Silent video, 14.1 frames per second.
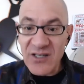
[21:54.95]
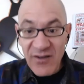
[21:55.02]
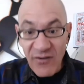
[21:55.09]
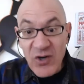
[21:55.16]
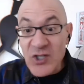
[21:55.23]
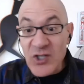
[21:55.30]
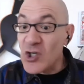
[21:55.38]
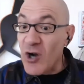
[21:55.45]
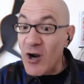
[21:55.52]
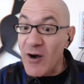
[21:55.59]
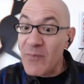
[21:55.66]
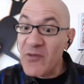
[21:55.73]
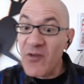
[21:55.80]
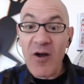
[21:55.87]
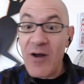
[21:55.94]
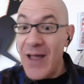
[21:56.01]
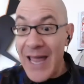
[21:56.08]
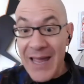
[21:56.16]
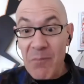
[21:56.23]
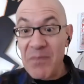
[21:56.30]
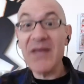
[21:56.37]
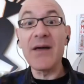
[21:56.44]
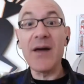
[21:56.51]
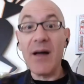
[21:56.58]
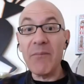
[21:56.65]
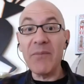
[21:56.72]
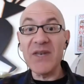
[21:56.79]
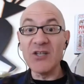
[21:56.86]
of which startups are and big
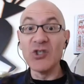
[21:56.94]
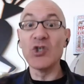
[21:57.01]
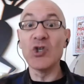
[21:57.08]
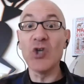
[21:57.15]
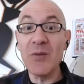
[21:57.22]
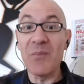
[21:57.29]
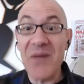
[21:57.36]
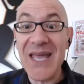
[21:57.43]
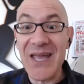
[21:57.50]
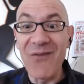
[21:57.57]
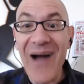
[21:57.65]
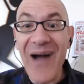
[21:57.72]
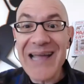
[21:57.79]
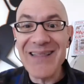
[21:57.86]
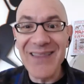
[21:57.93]
companies should be, right?